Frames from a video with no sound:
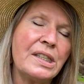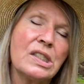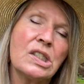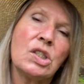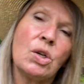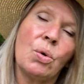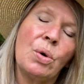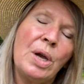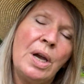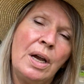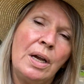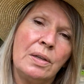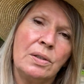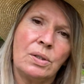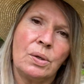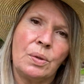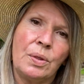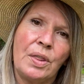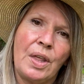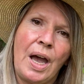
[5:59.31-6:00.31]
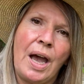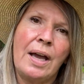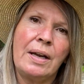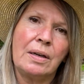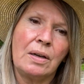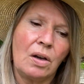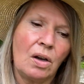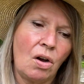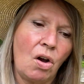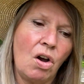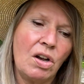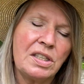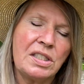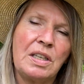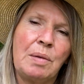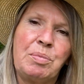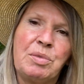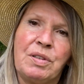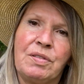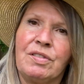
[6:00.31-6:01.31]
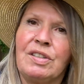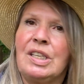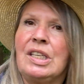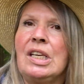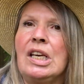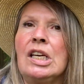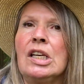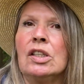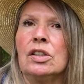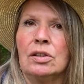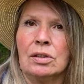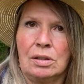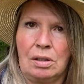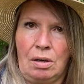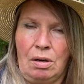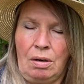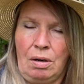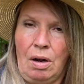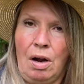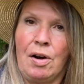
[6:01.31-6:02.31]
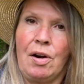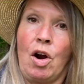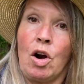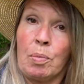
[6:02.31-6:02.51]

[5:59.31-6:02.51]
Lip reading: So that concept of yield on our